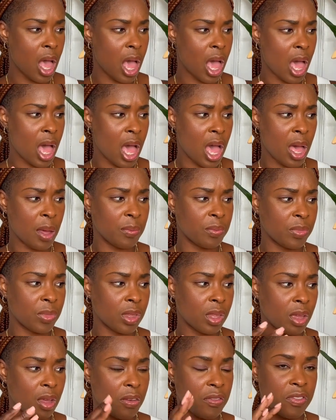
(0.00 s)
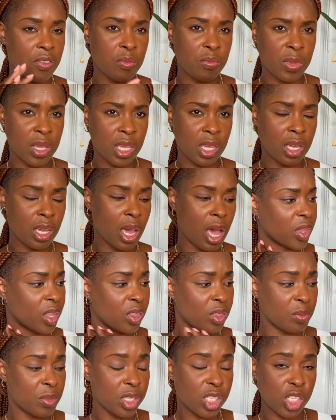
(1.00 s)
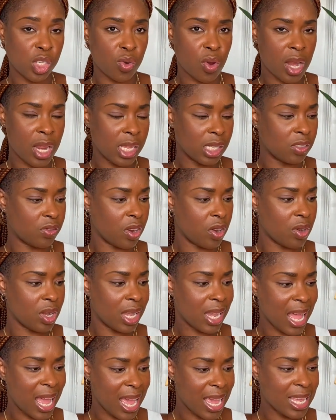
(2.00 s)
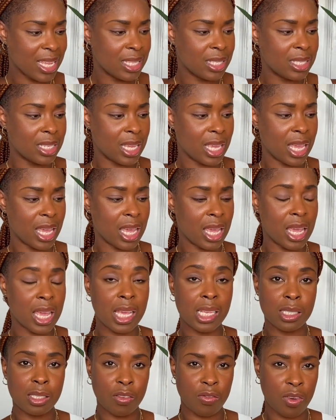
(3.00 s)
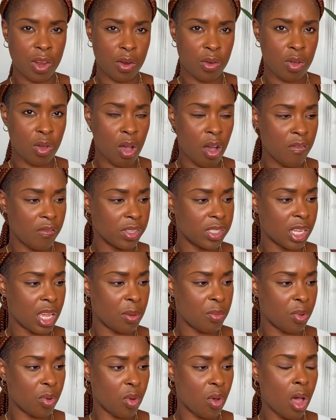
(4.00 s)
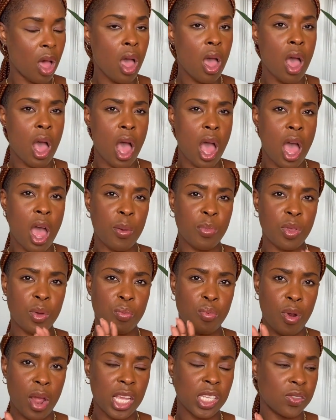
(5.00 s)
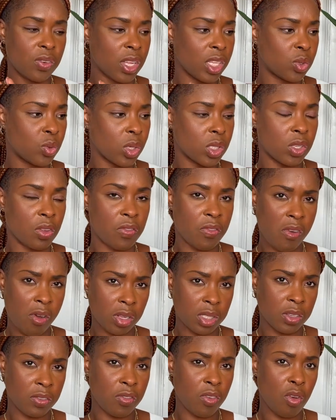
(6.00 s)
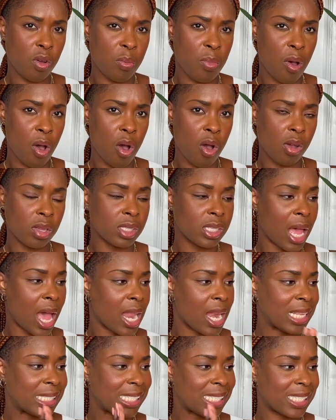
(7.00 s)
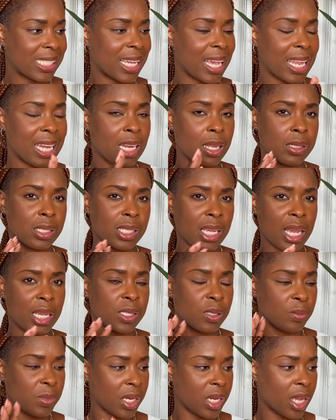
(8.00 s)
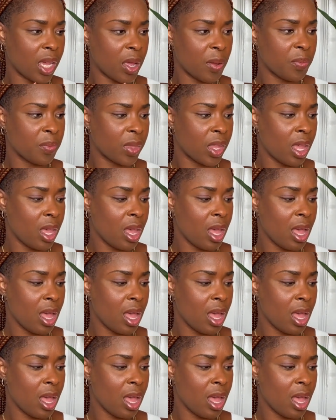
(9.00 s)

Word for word: um for me the material is very light it is very comfortable um, the price list was 44 pounds and I did get in a size medium